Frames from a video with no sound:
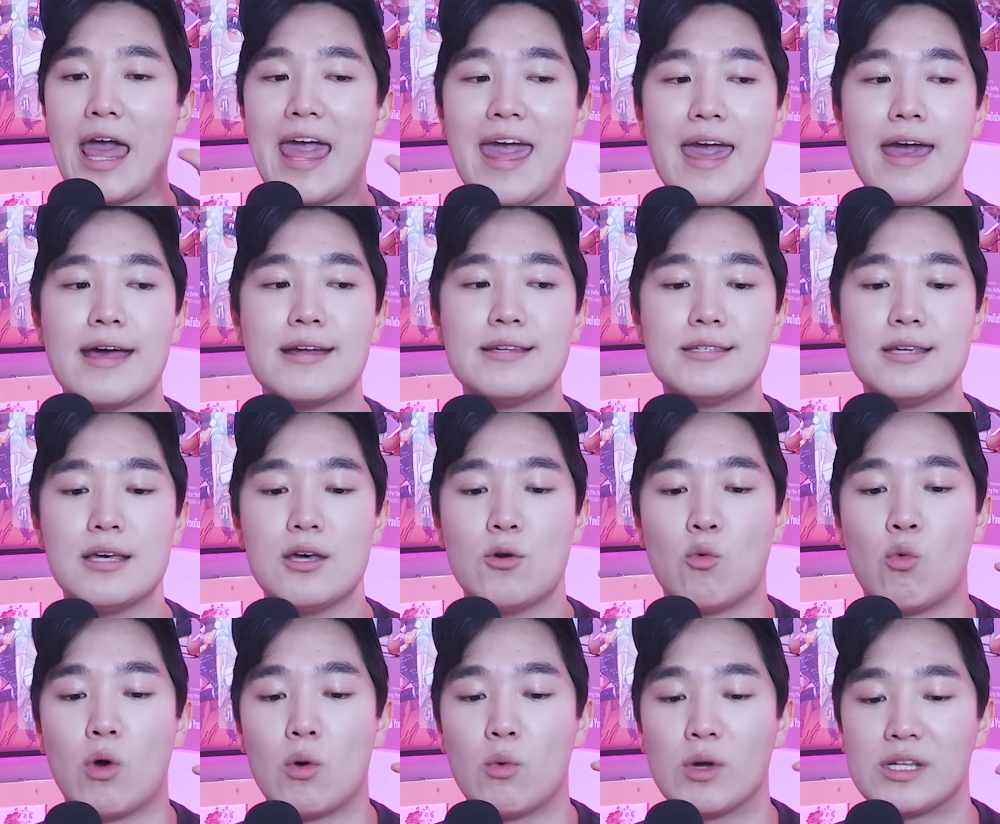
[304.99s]
And
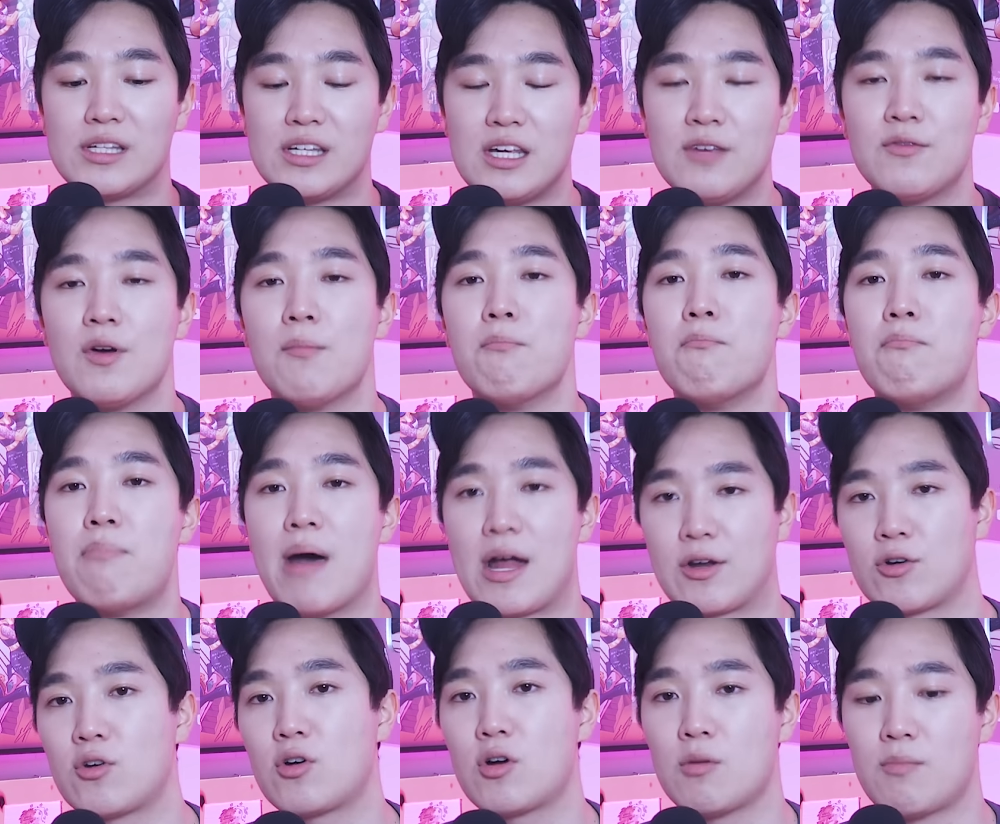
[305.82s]
what was even
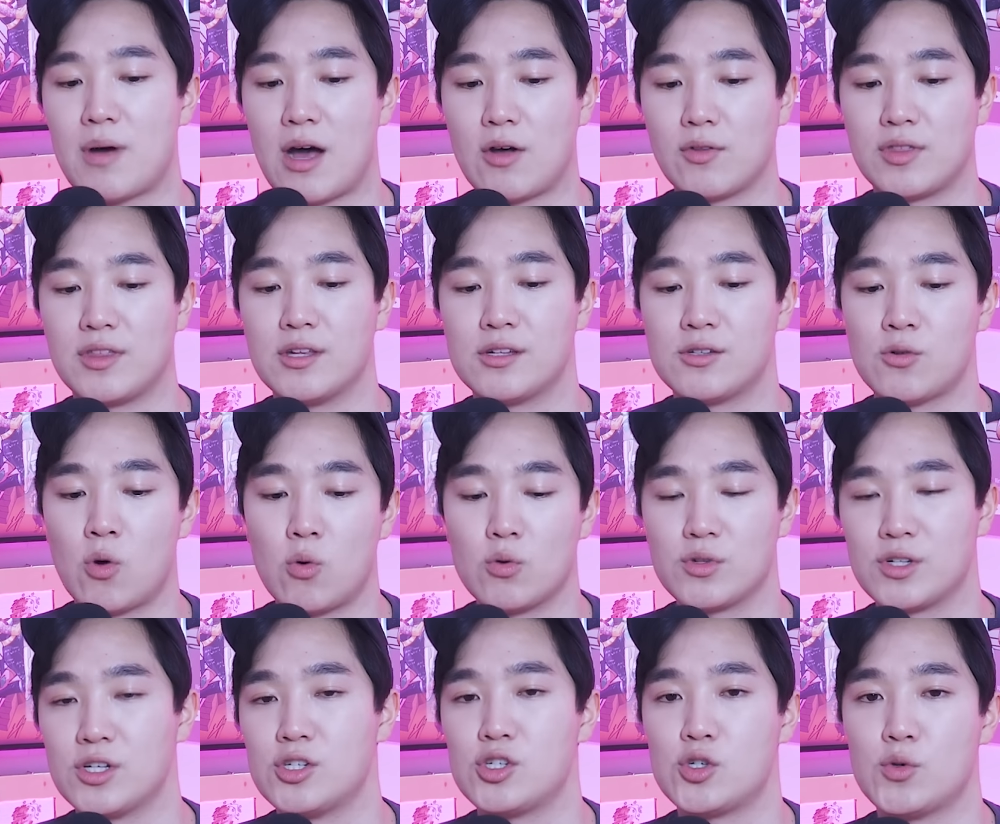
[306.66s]
better about this
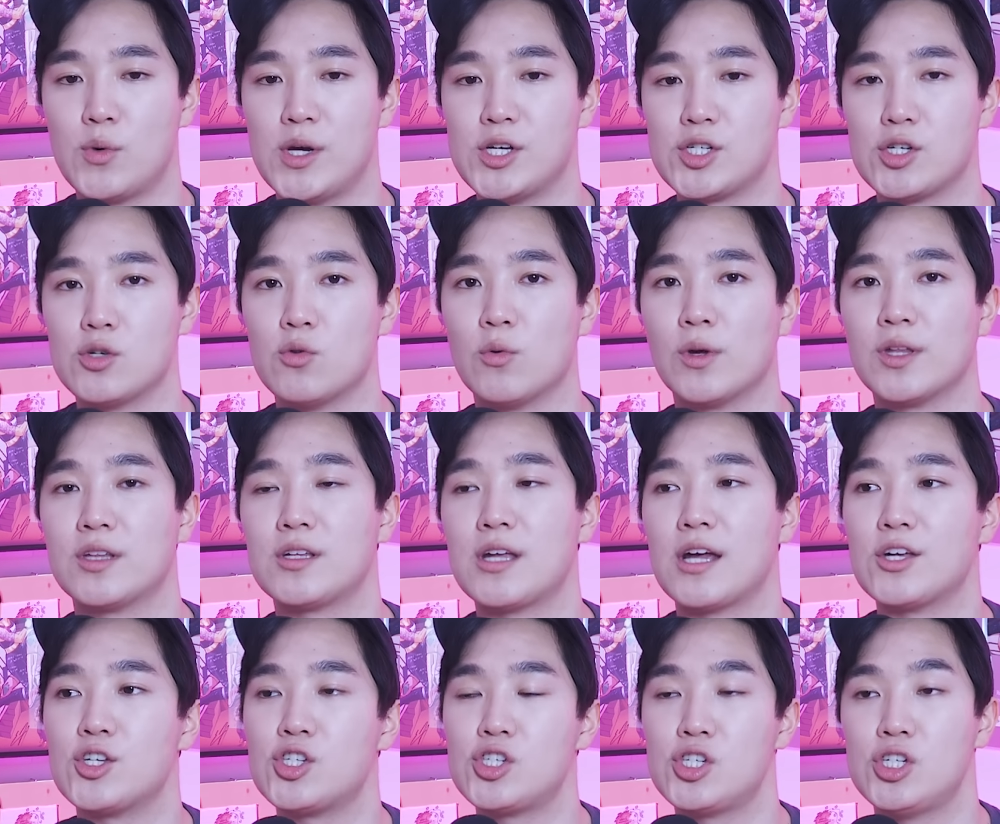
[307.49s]
whole situation was
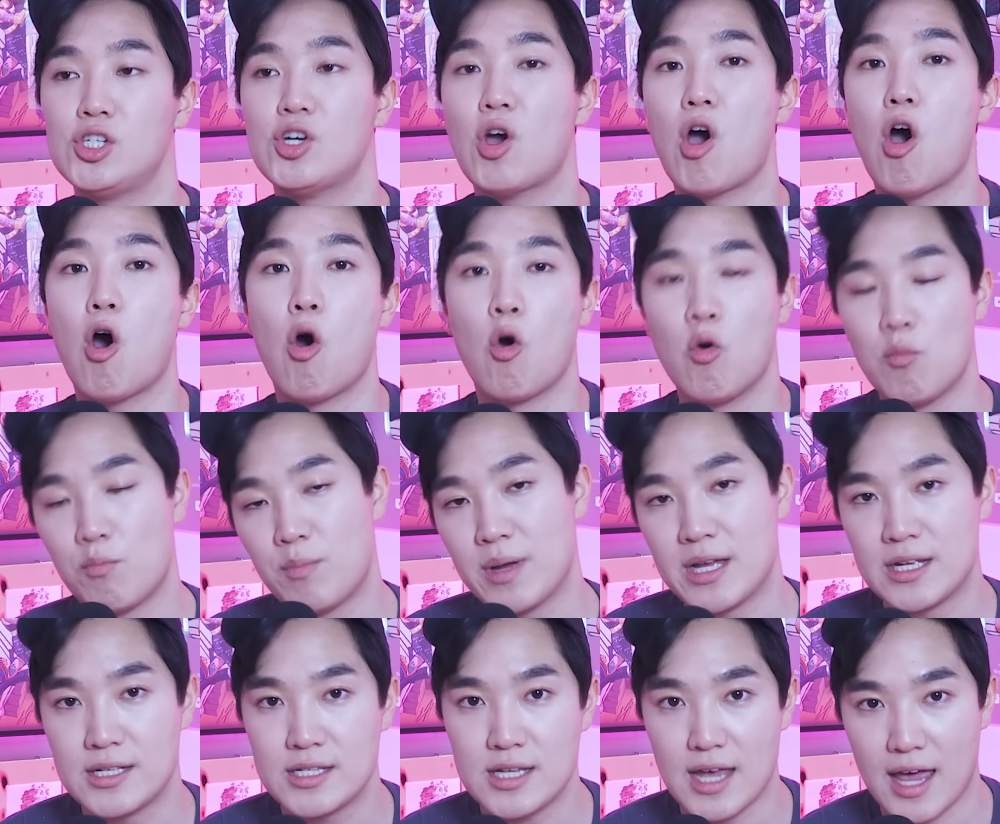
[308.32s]
that she
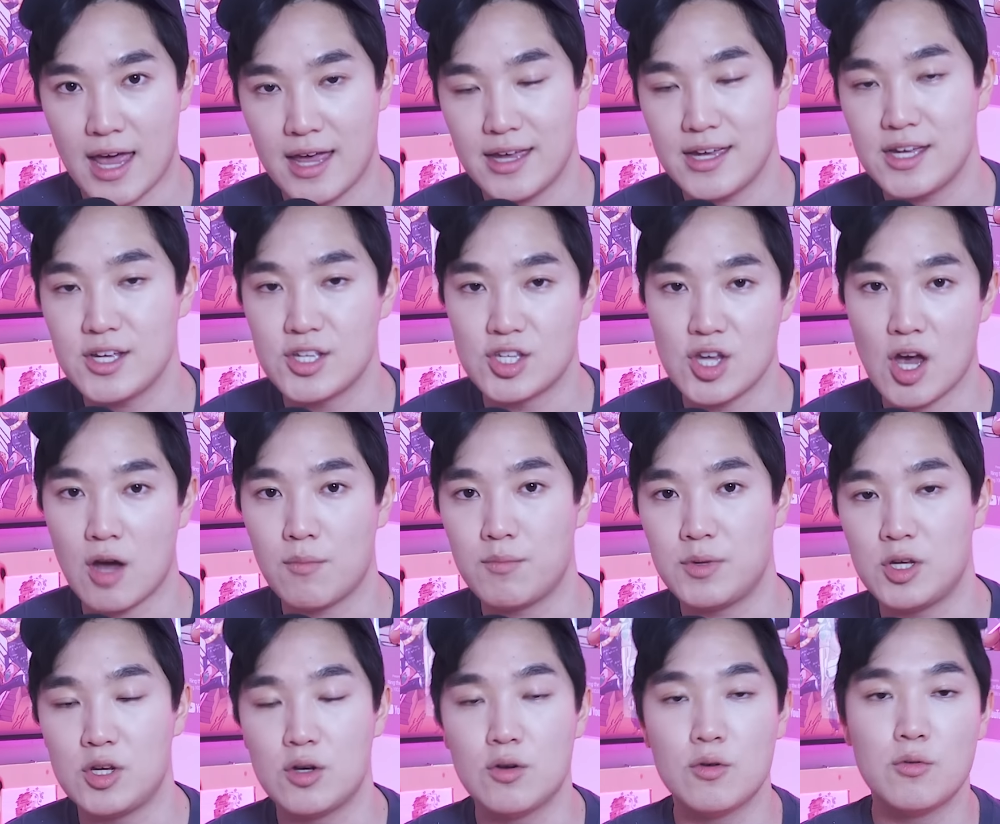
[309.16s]
opened A E
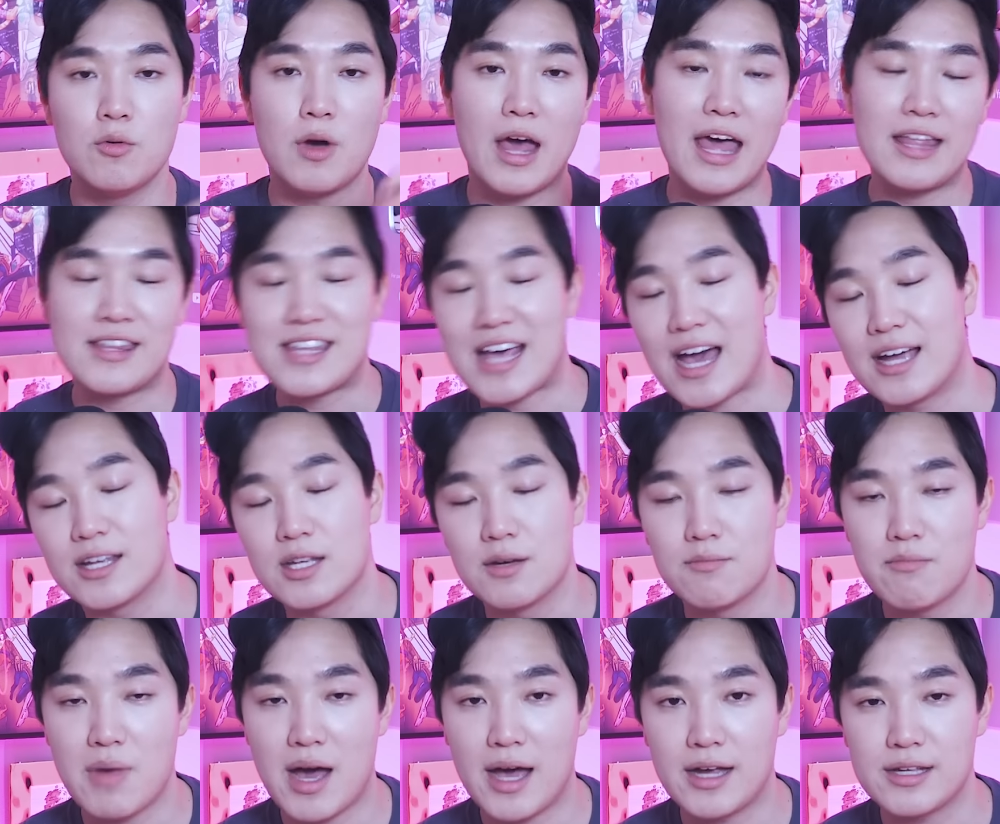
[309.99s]
W,
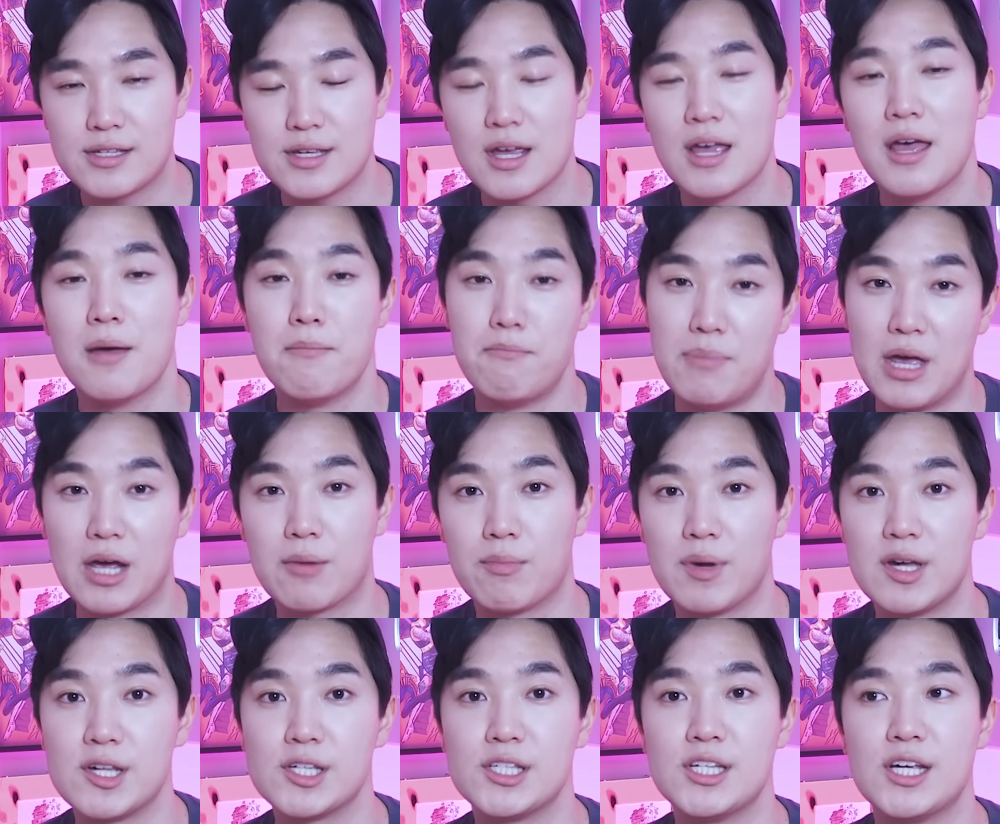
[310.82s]
Dynamite, Big
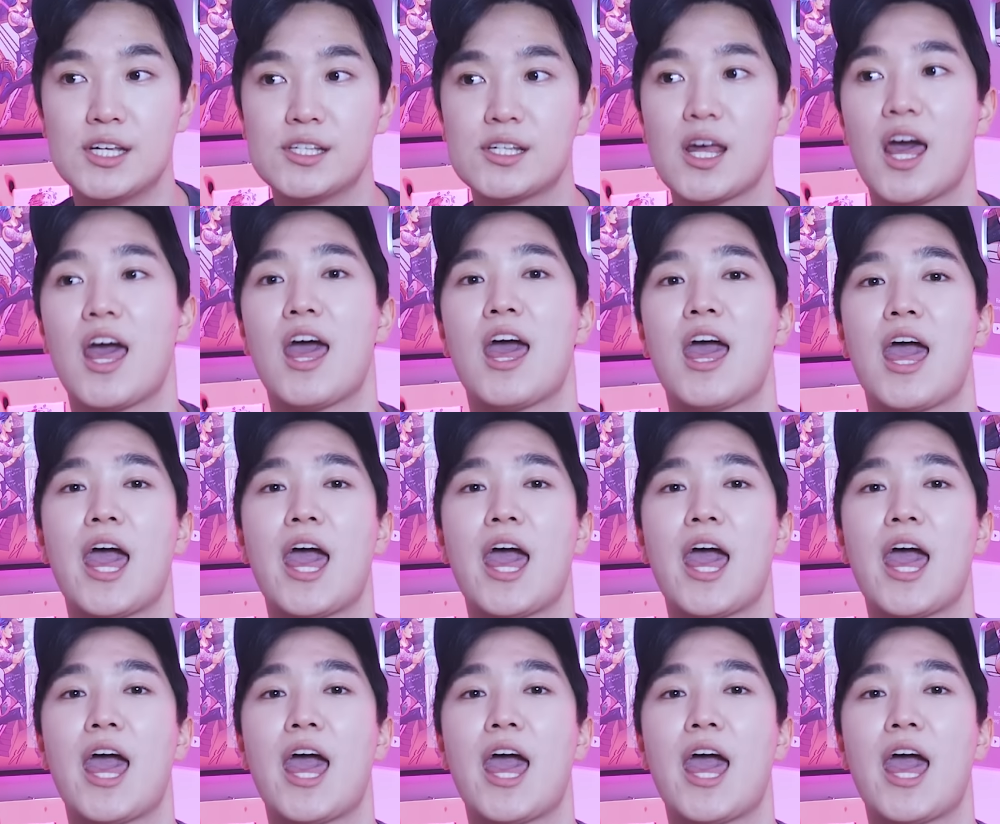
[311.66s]
Business,